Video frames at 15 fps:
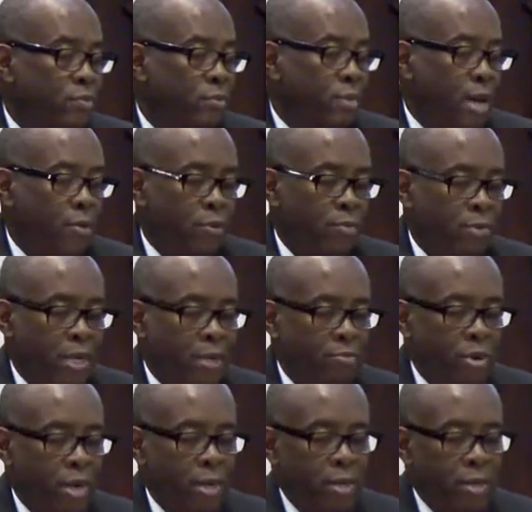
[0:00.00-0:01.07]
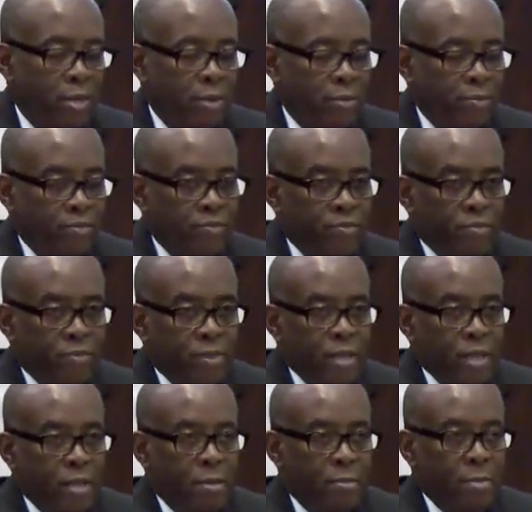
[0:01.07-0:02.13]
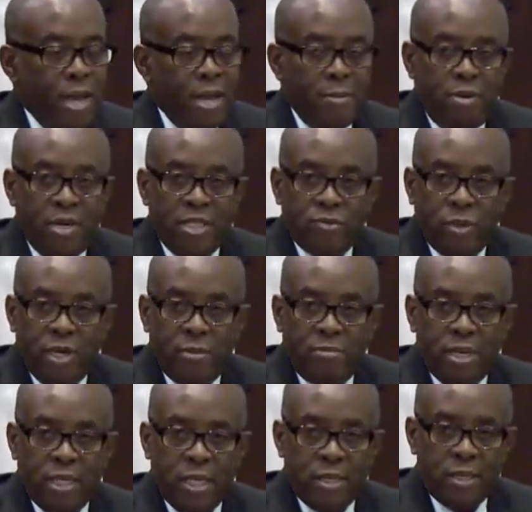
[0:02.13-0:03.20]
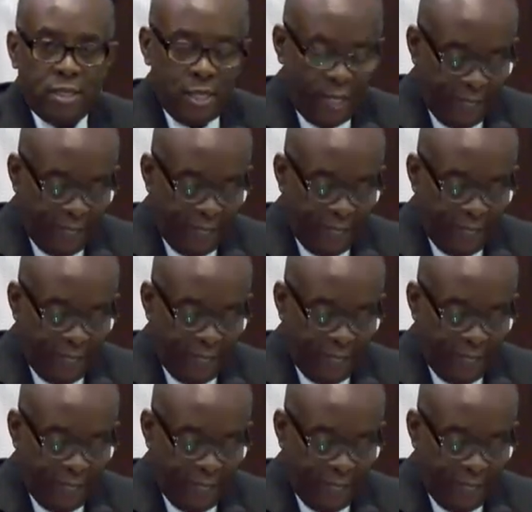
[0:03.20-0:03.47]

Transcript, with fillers: Bow with me in prayer. men. please wait upon us.